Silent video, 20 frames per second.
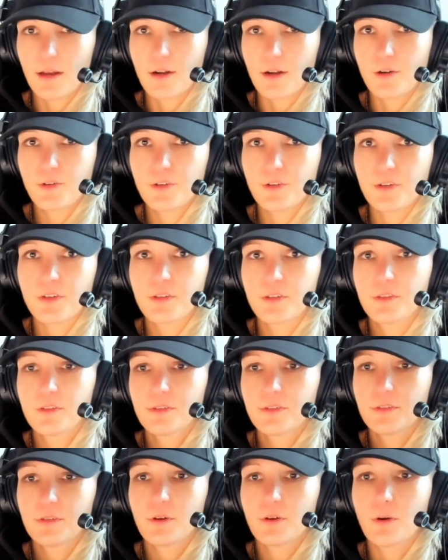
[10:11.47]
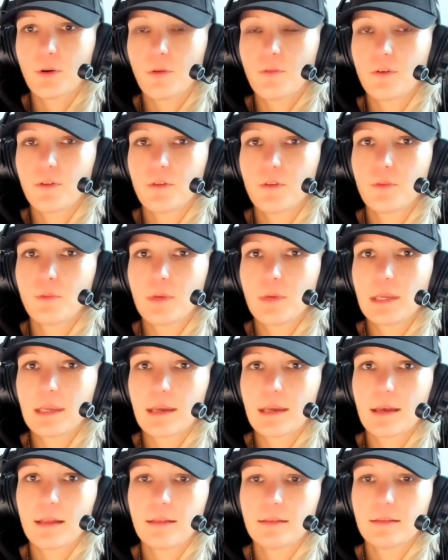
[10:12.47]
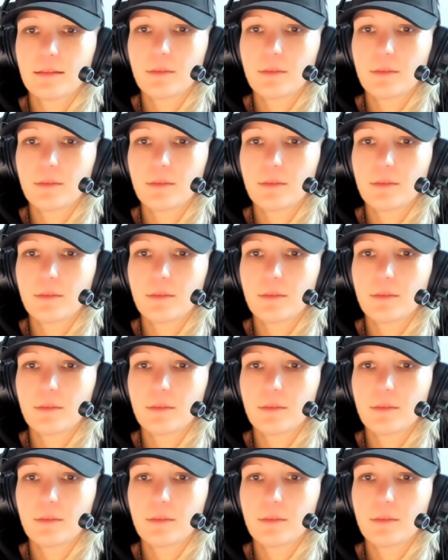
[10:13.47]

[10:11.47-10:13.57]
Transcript: urgent over the weekend,